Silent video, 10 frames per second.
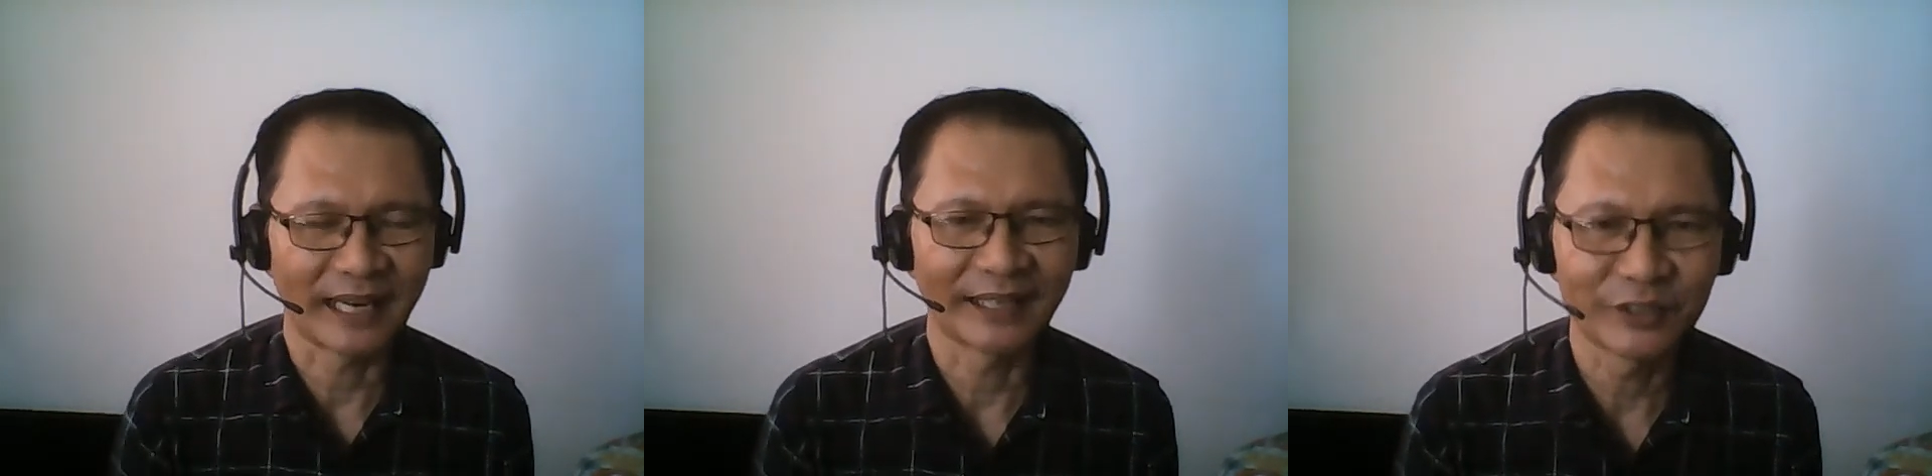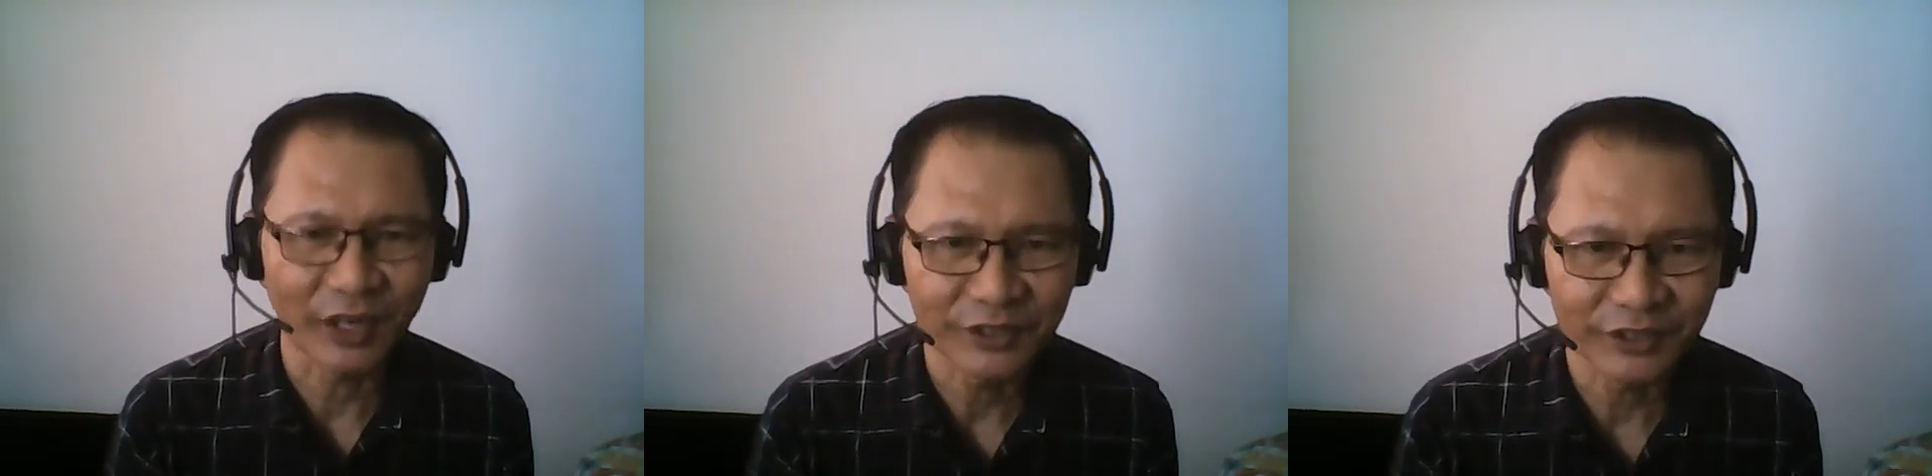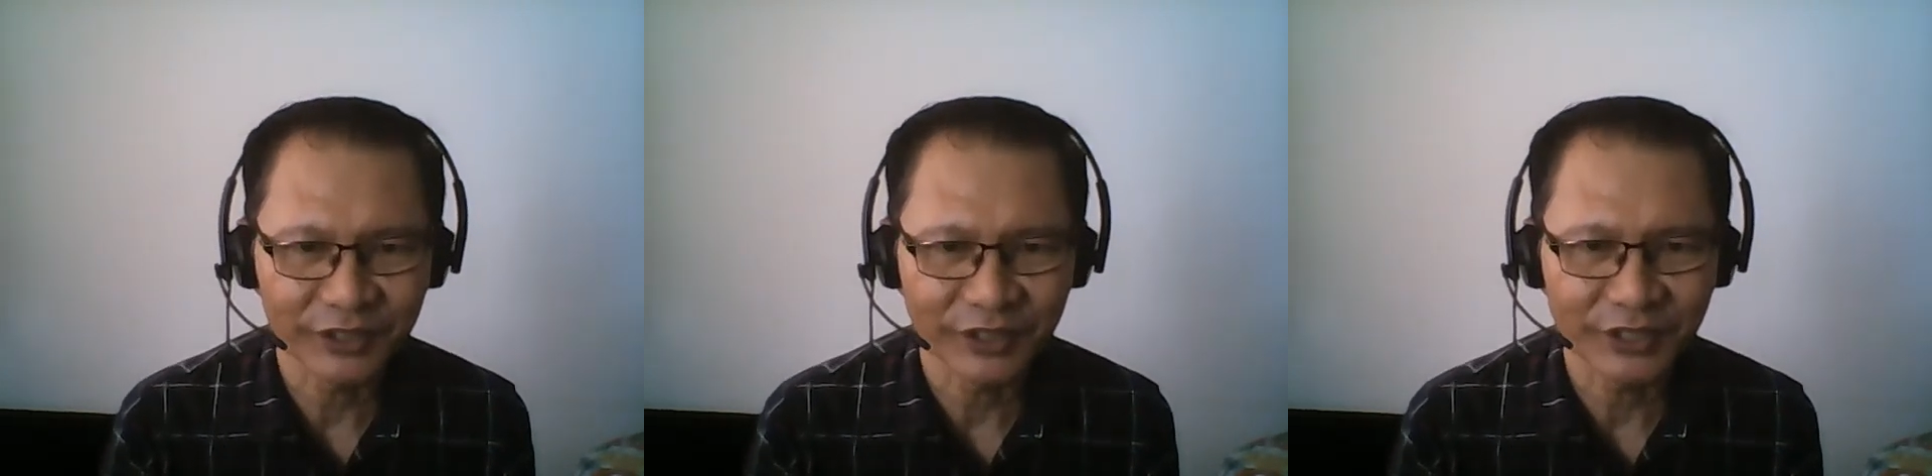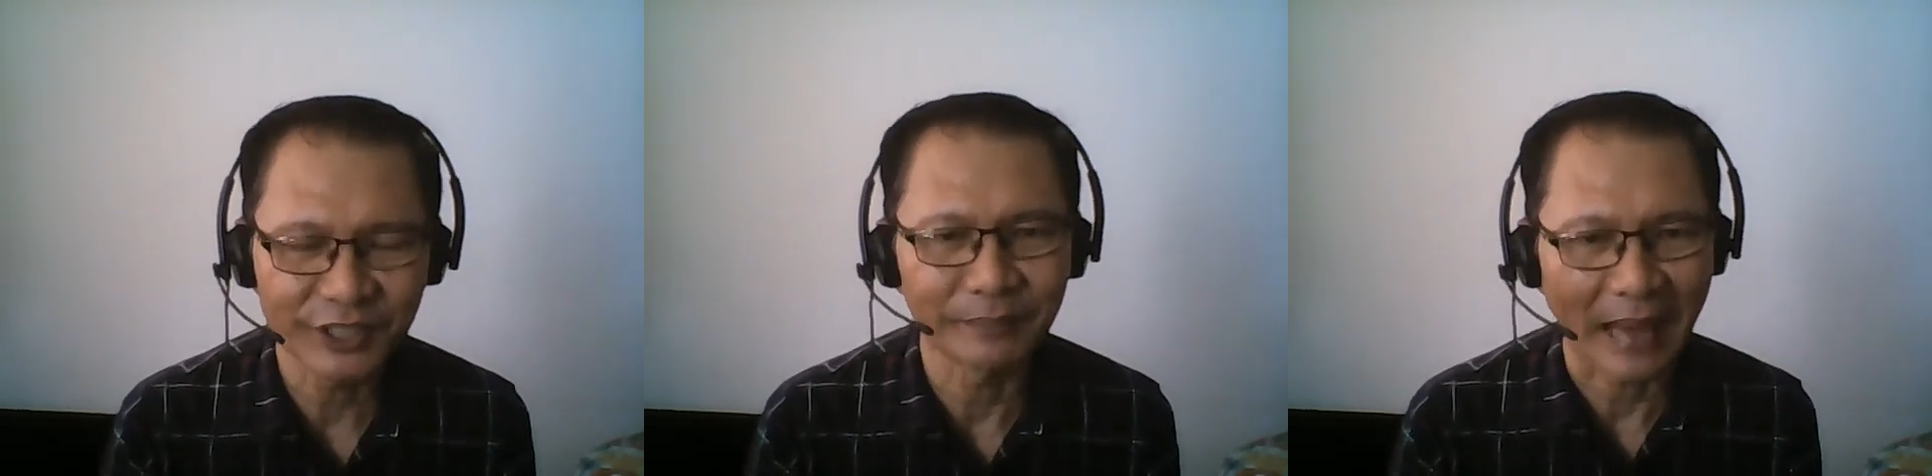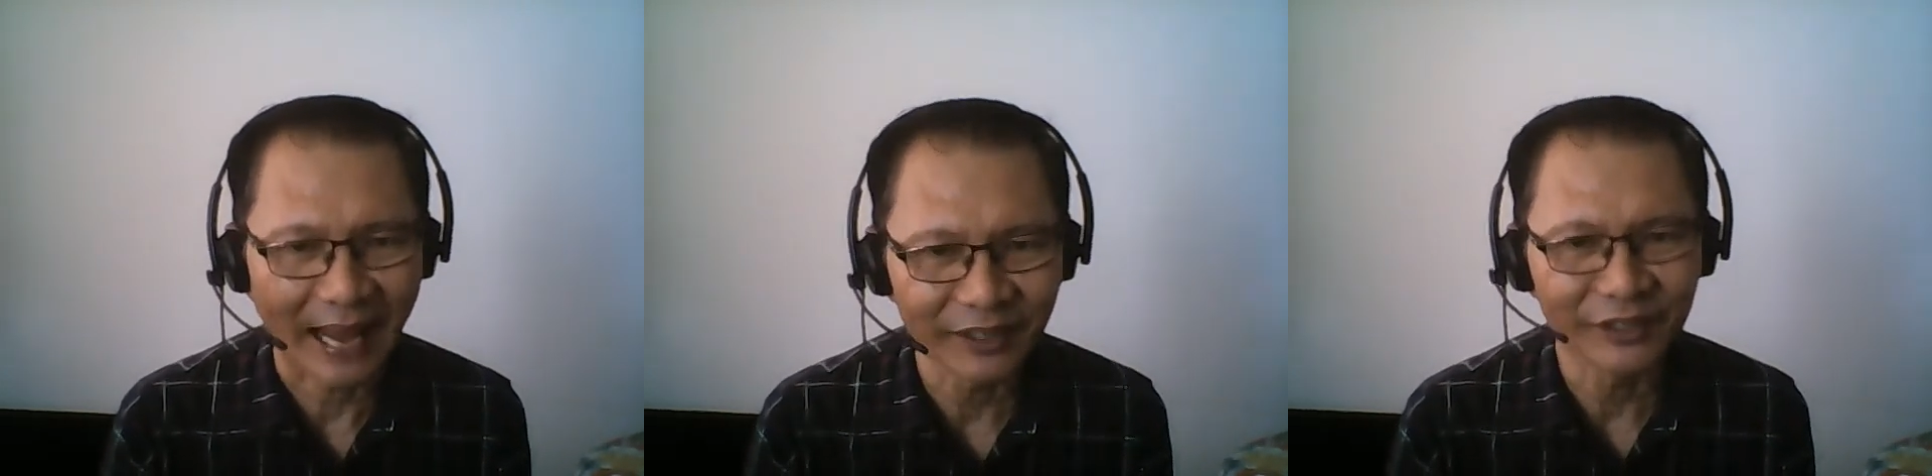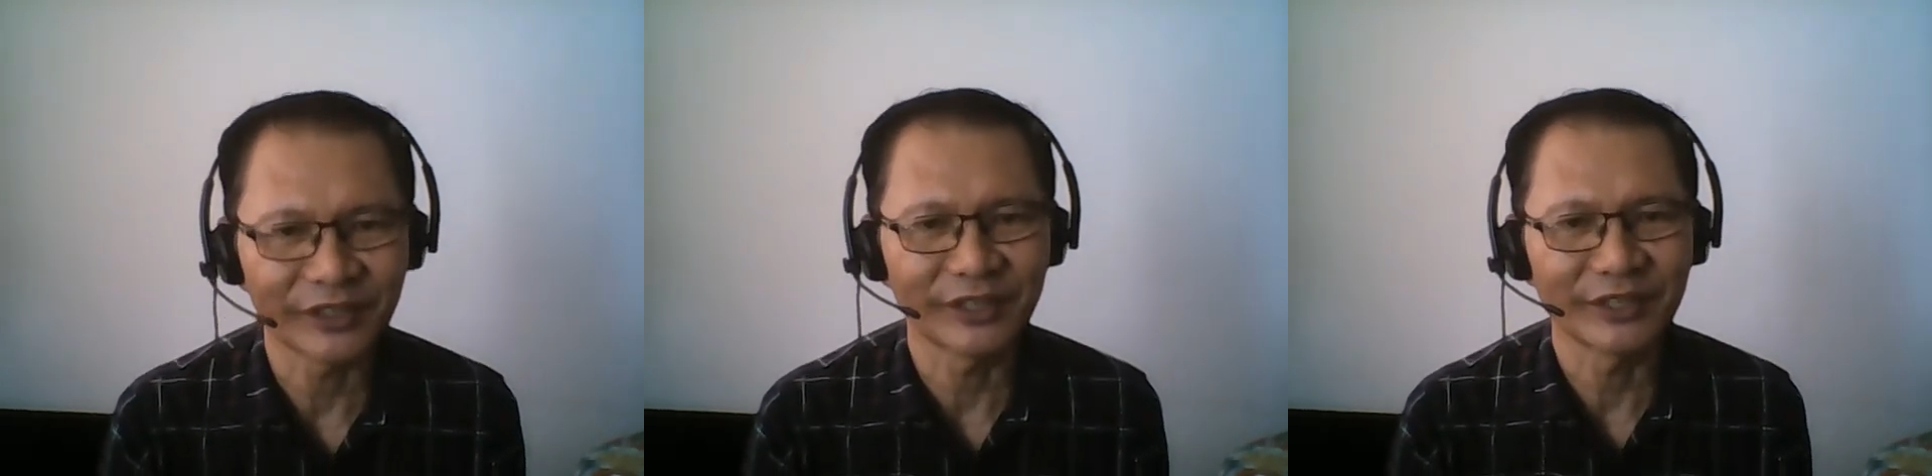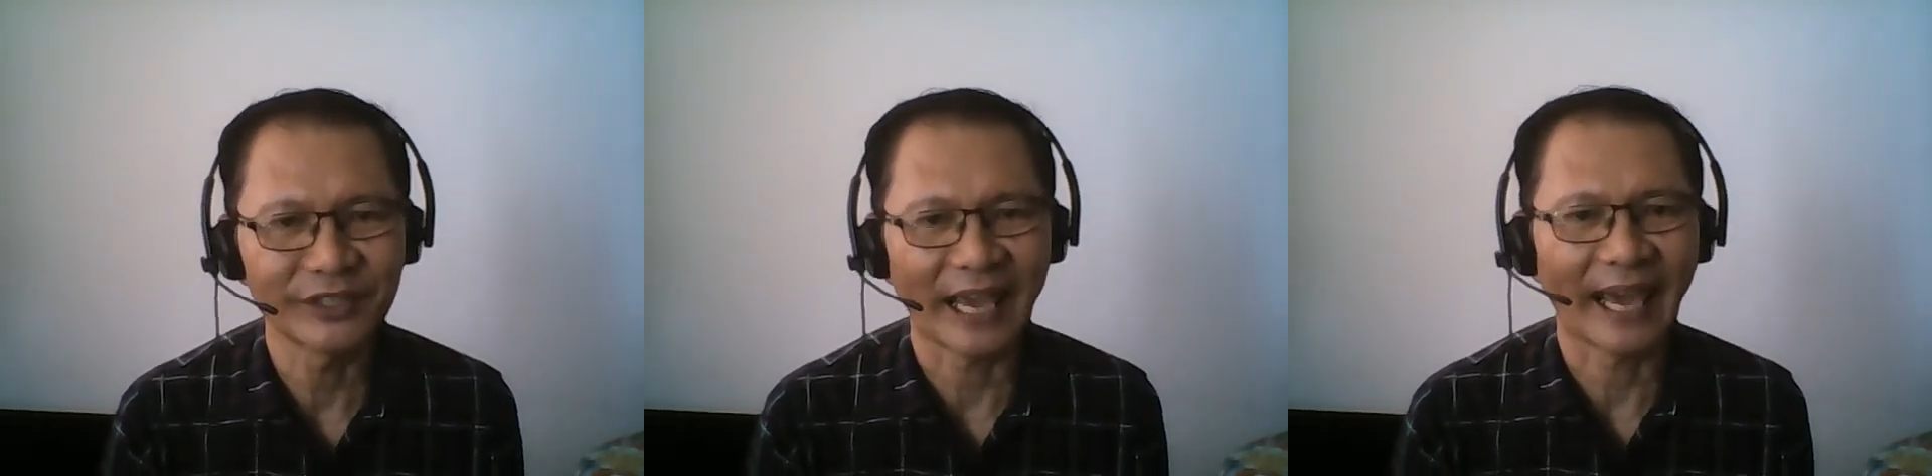like doctors,
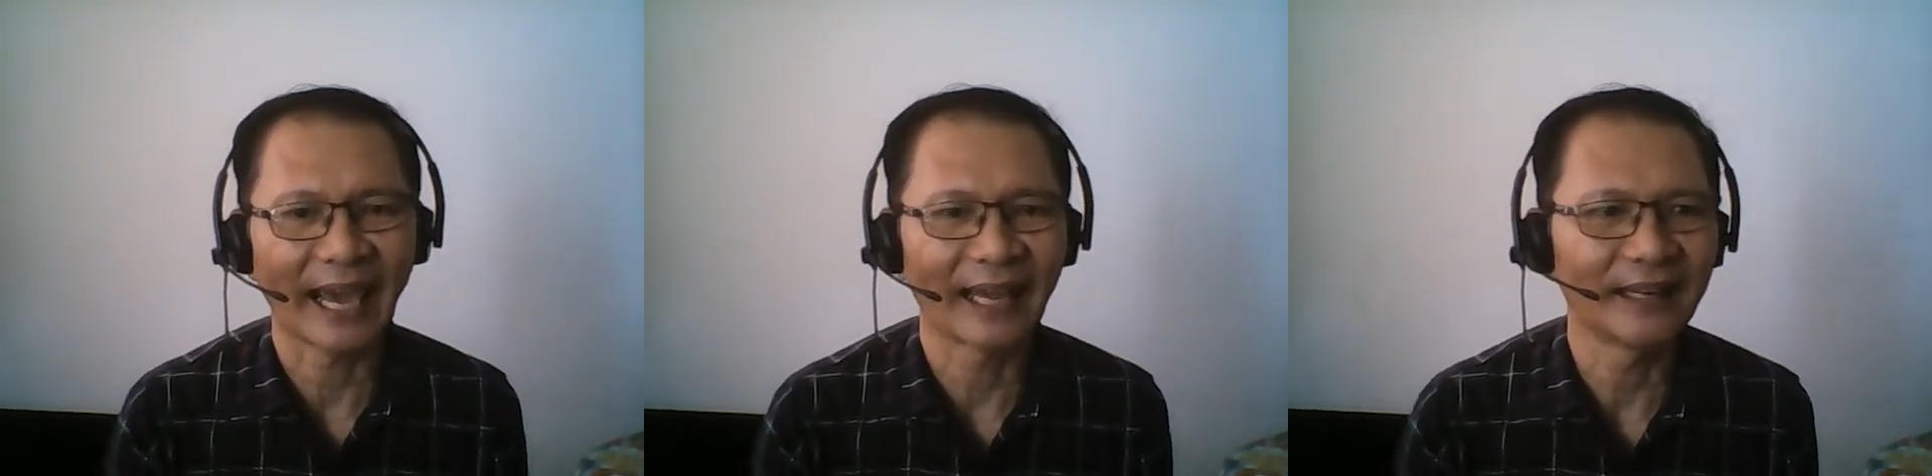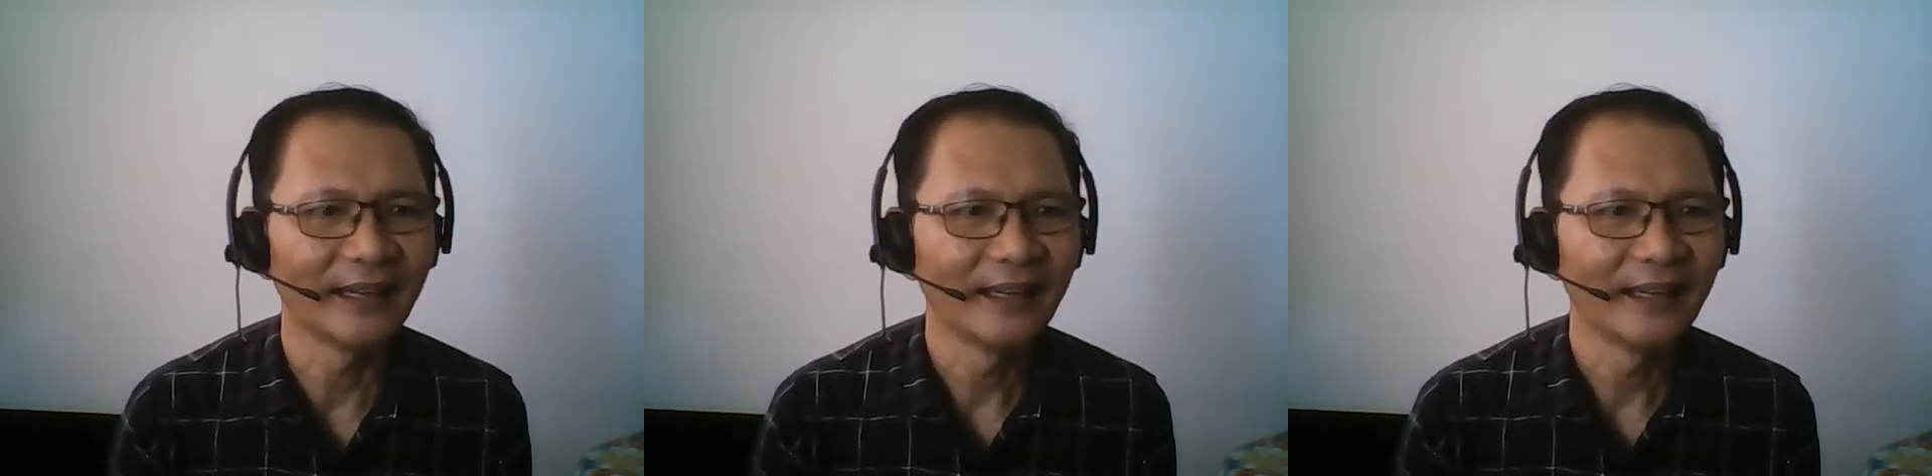bankers, and